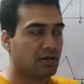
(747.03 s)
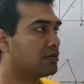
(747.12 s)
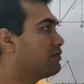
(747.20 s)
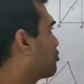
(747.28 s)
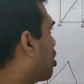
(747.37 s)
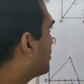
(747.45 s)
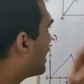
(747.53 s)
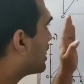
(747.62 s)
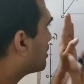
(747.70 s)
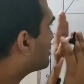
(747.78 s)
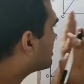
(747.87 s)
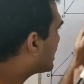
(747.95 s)
from
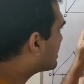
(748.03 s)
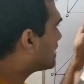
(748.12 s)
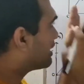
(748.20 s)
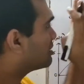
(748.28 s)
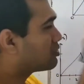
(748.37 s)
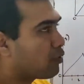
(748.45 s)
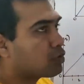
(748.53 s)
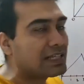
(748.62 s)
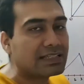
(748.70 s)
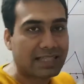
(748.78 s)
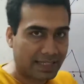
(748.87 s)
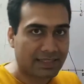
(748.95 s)
time 6 seconds to 14
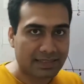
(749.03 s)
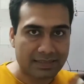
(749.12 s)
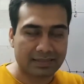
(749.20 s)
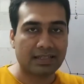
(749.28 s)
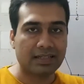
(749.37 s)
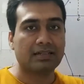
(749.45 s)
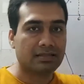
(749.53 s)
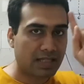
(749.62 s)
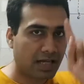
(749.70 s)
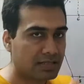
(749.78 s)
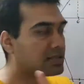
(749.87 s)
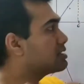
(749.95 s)
seconds, the
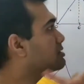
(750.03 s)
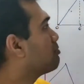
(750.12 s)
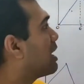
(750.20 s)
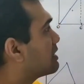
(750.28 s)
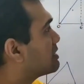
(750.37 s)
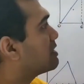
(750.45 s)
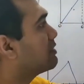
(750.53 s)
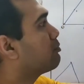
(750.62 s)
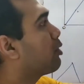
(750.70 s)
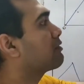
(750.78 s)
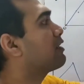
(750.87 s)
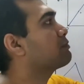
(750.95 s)
answer is minus
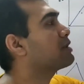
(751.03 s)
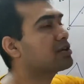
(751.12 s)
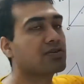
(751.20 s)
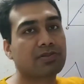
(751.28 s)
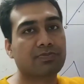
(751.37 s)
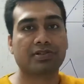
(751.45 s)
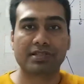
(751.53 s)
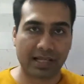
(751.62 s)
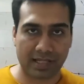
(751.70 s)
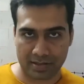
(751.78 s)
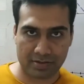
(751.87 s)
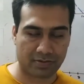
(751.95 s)
7.5 meters per second.
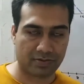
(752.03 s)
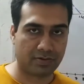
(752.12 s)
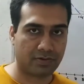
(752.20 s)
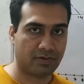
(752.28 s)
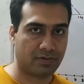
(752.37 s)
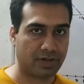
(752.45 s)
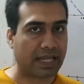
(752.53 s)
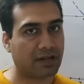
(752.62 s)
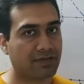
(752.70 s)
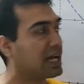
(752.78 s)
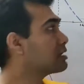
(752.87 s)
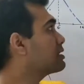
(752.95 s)
Negative
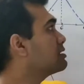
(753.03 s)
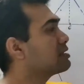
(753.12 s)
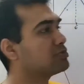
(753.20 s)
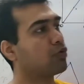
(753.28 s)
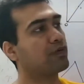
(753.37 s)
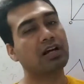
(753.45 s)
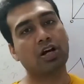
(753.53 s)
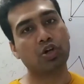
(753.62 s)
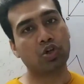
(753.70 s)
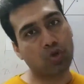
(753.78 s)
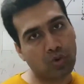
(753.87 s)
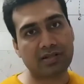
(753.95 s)
sign means it is moving
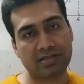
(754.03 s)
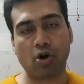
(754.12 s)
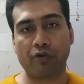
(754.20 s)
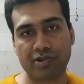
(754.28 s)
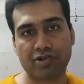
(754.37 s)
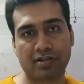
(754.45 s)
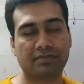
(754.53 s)
towards the origin.